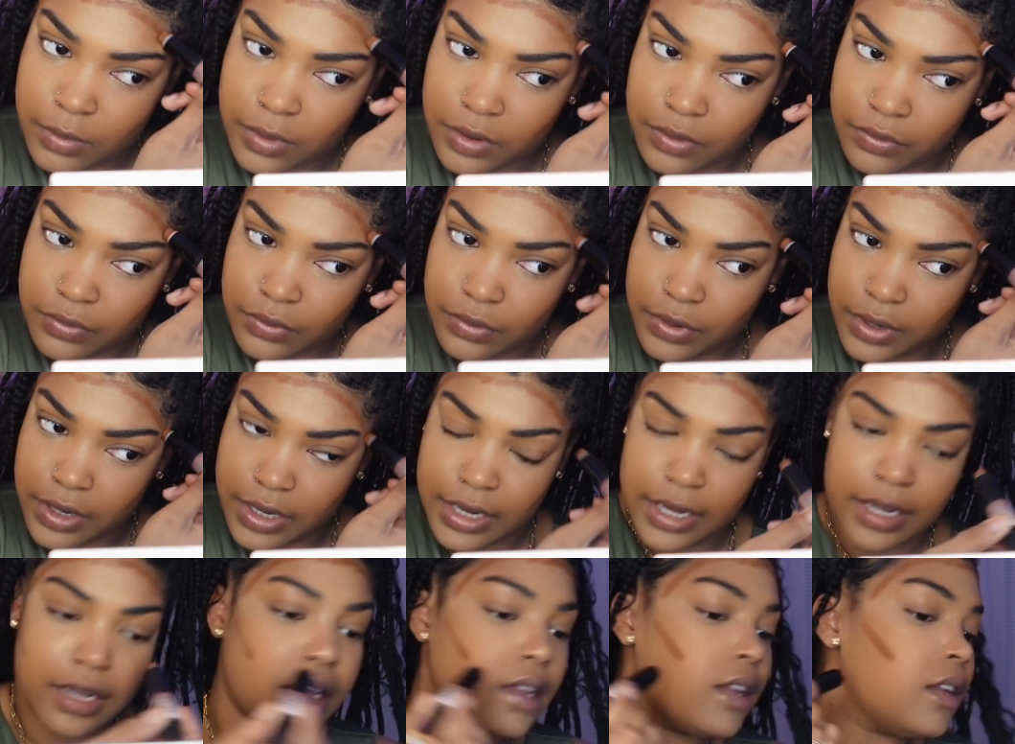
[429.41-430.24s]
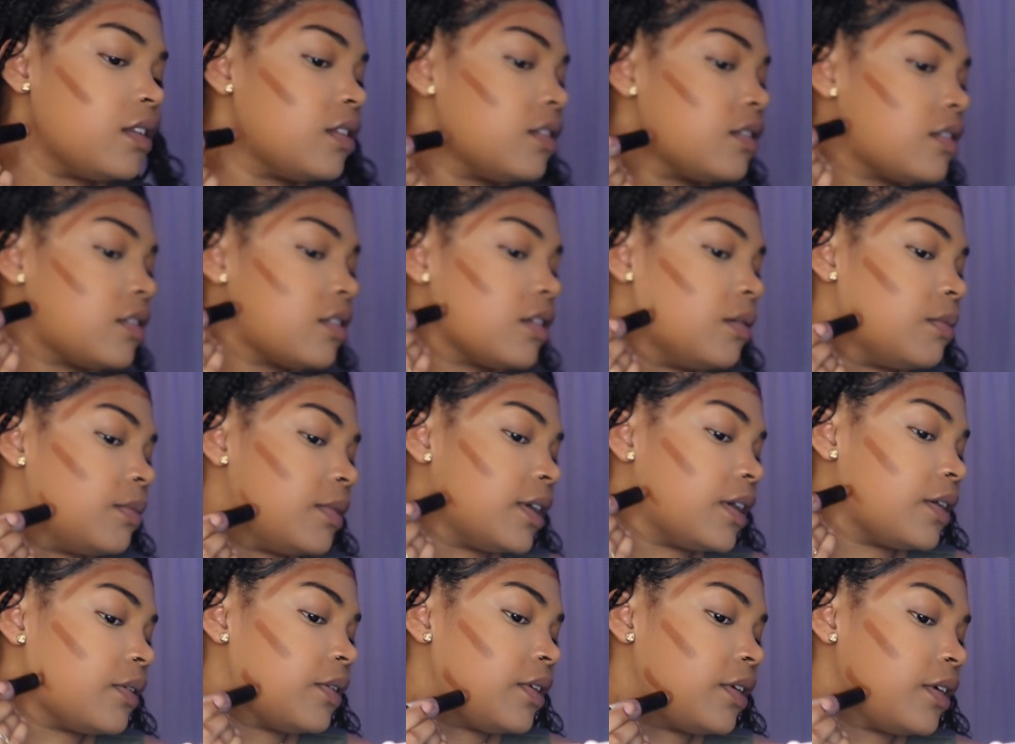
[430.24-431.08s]
my forehead, some
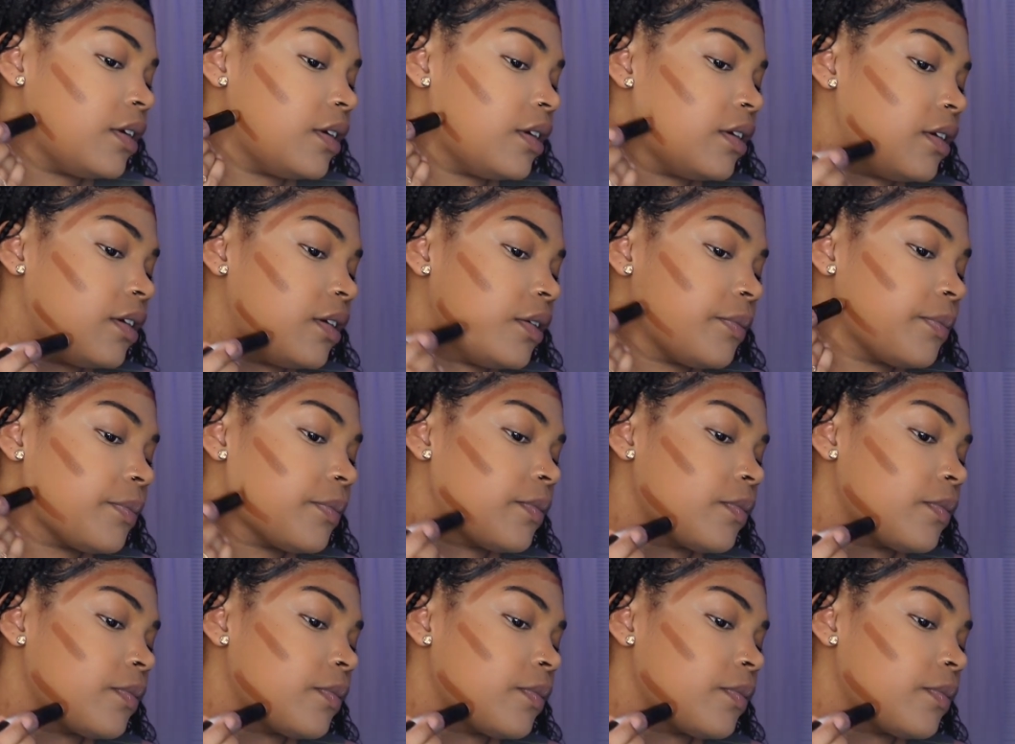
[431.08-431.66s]
down here,